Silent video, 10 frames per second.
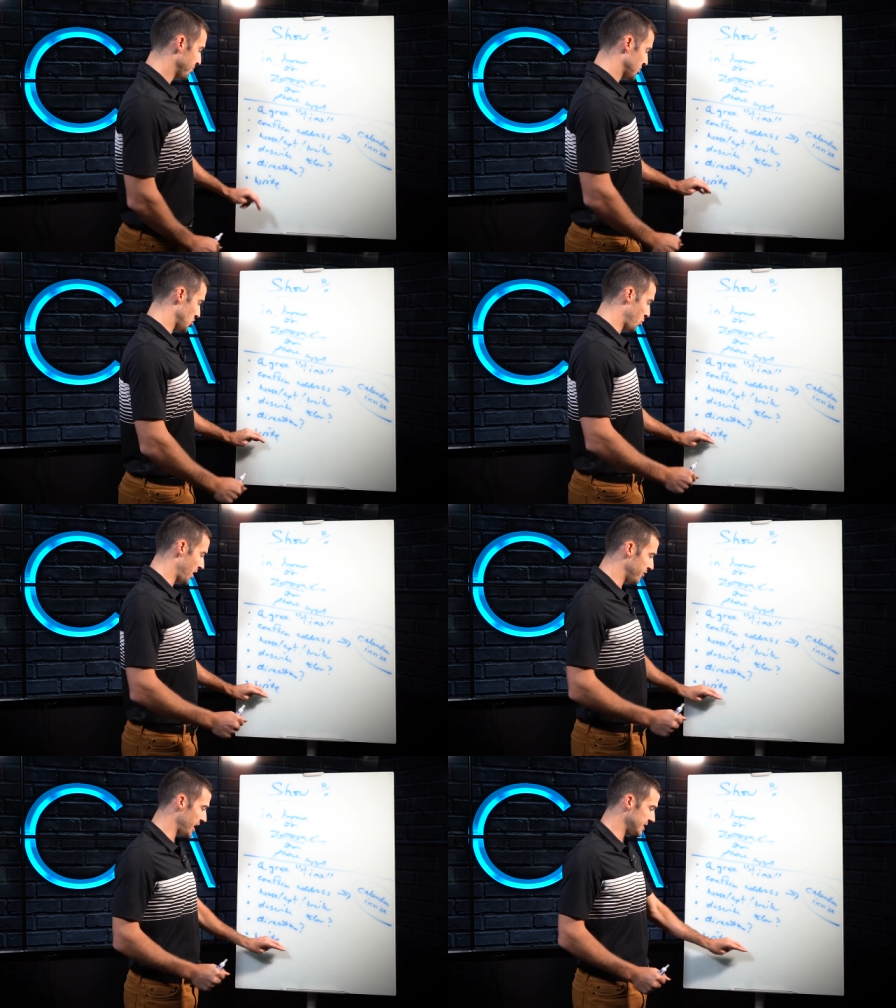So
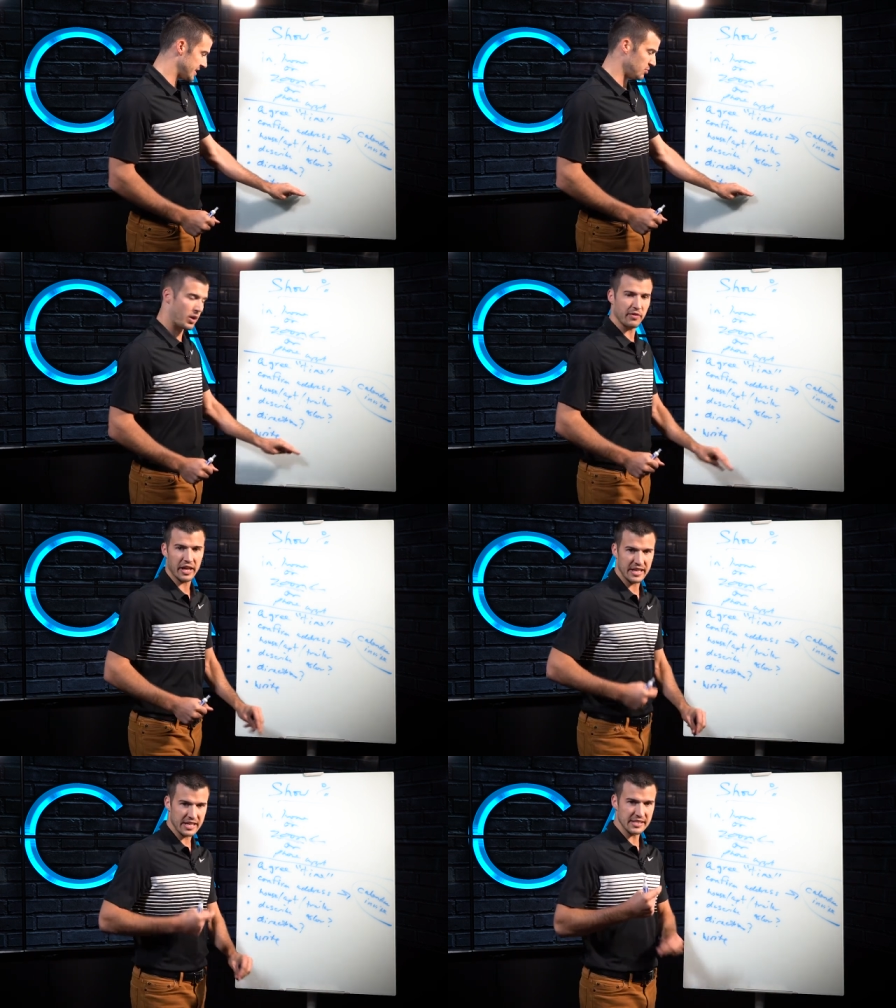whatever that
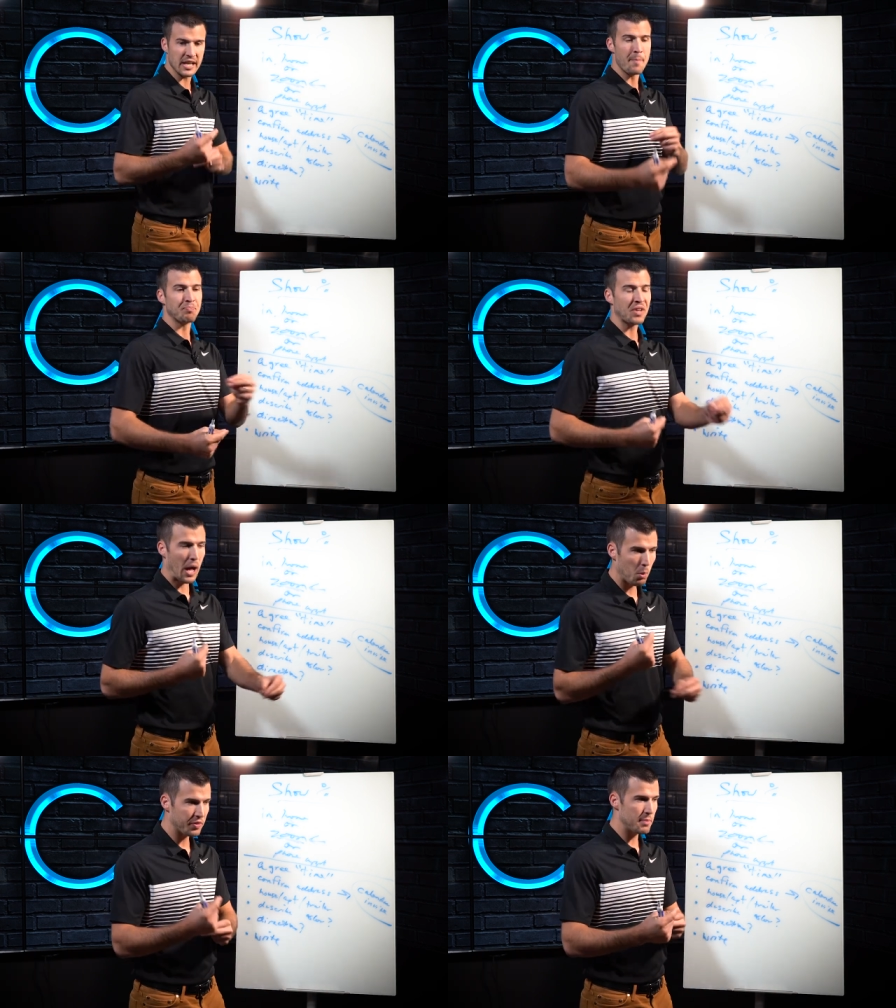is,
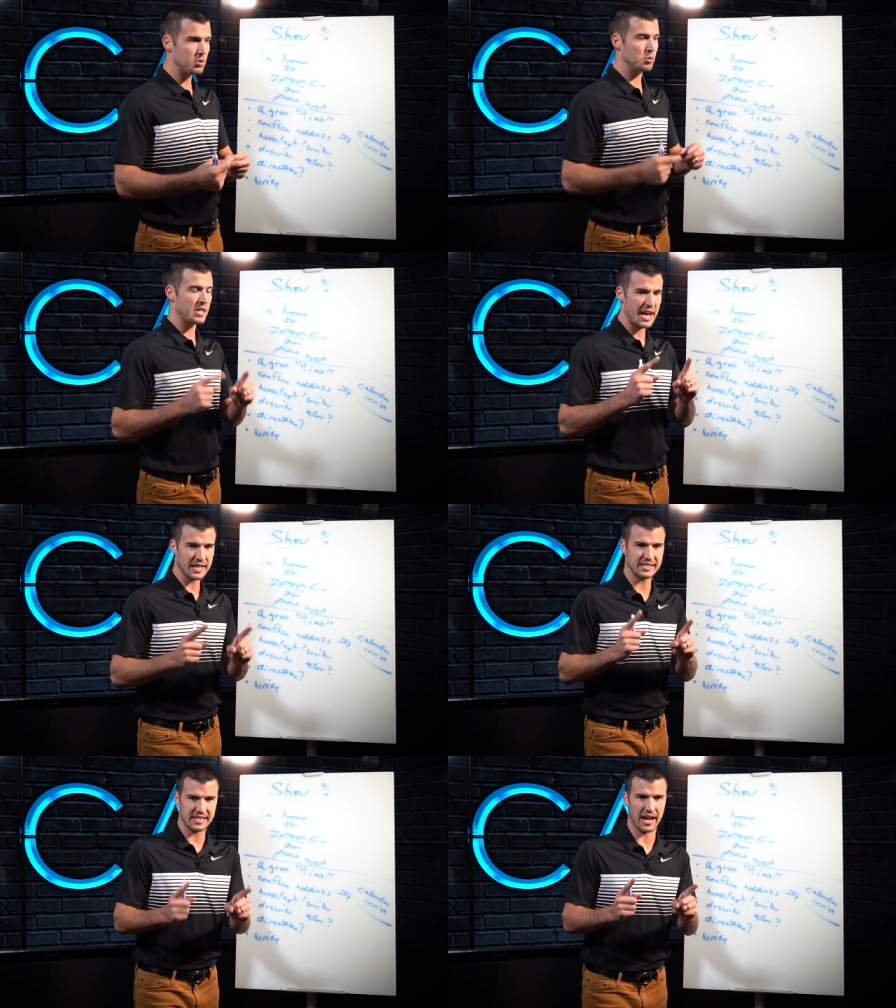I want them to take
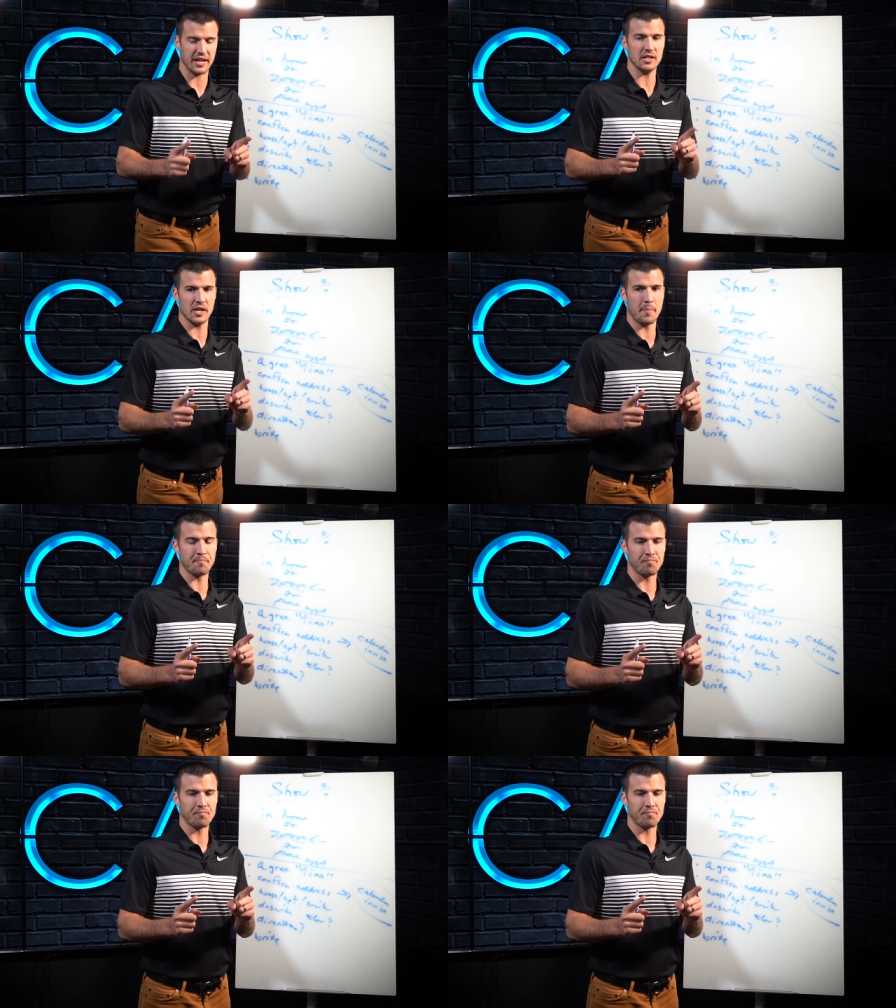a second